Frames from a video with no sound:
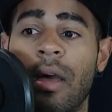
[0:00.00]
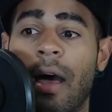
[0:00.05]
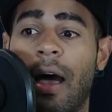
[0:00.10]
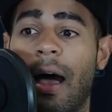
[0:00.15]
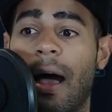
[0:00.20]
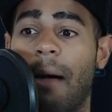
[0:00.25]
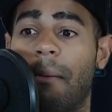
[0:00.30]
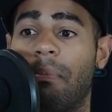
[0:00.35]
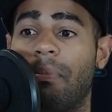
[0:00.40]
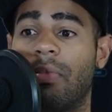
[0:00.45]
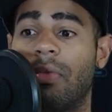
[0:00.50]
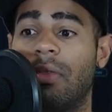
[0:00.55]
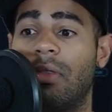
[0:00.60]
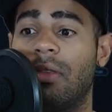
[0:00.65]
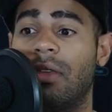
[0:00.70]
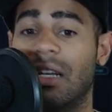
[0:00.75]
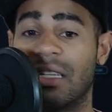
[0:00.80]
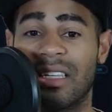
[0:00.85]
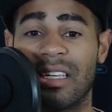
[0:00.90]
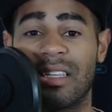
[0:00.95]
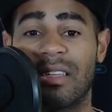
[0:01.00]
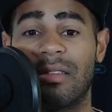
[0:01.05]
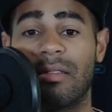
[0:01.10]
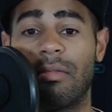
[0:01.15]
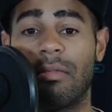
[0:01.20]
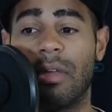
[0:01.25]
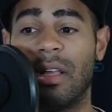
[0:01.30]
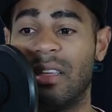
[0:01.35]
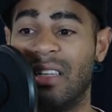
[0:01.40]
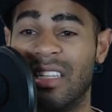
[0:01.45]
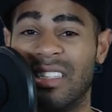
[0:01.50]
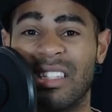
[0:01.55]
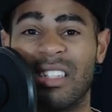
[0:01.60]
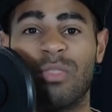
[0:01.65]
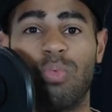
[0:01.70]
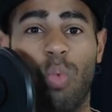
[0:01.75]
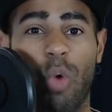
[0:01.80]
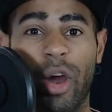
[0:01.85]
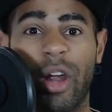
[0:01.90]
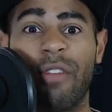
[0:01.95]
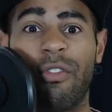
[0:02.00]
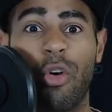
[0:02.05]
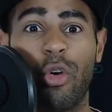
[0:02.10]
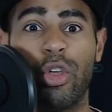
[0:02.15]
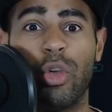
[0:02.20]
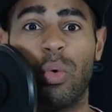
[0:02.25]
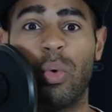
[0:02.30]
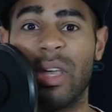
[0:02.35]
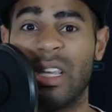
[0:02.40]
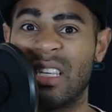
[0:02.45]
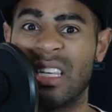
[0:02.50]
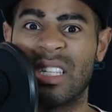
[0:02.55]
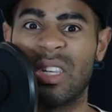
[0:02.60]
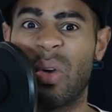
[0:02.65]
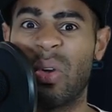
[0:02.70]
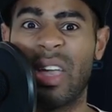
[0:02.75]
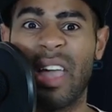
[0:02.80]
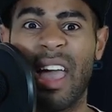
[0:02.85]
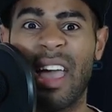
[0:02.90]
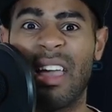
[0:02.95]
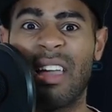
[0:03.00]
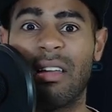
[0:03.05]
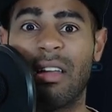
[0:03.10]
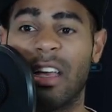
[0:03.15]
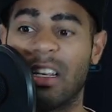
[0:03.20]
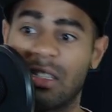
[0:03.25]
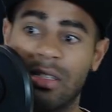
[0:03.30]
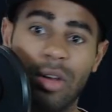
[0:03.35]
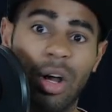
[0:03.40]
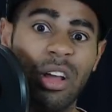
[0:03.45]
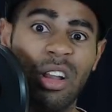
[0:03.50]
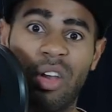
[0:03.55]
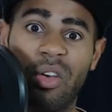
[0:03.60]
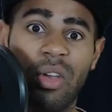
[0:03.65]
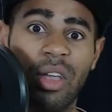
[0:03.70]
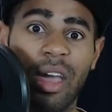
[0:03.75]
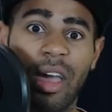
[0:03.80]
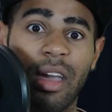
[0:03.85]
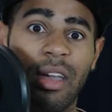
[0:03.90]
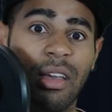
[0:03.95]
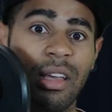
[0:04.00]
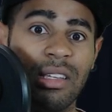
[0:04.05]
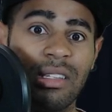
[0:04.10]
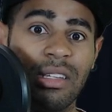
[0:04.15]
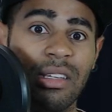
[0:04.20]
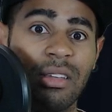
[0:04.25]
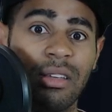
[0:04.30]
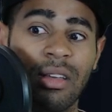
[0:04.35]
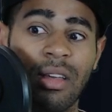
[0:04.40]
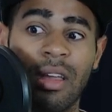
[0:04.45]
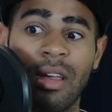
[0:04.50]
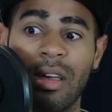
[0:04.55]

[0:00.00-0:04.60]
Um, does this does this work for you? Is this okay? It's not okay, is it?